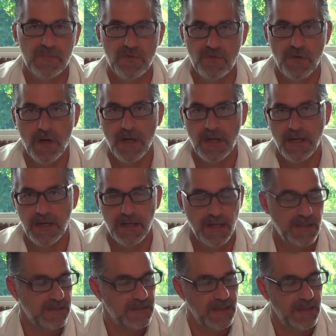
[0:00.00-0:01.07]
drug. I
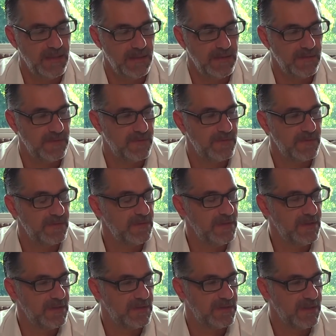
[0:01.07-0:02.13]
guess
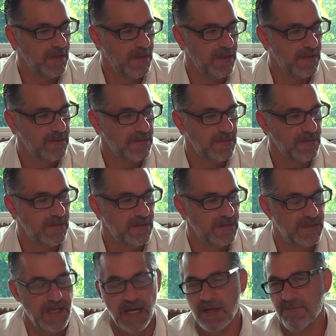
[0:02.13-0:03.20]
it's
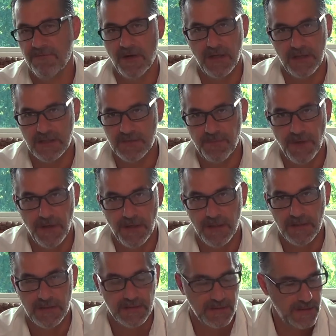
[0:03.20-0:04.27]
not a fun
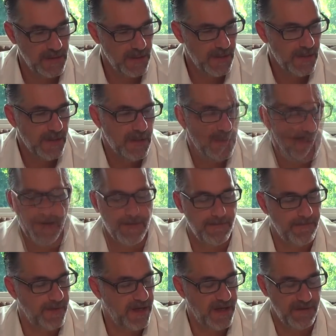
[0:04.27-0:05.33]
experience.
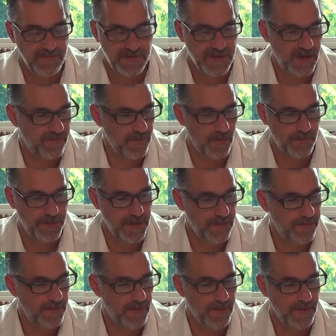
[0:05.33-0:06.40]
We have several
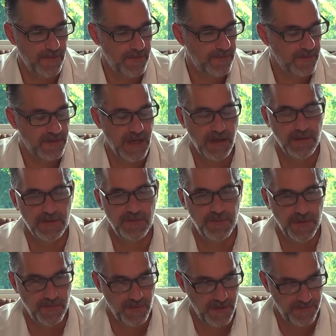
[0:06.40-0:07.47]
people, countless
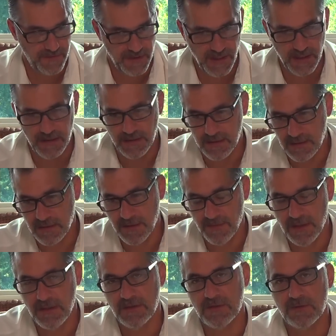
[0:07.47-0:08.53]
people every day
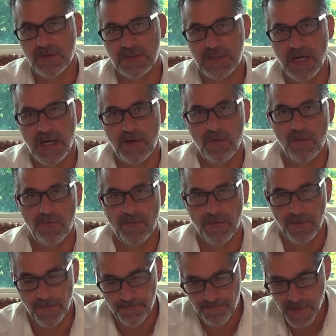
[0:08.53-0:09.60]
committing suicide
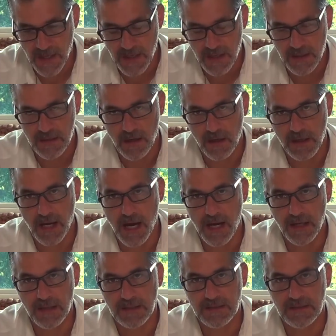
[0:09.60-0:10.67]
over
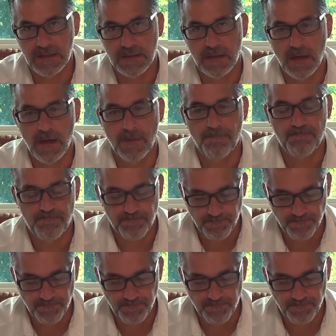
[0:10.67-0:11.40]
narcotics, and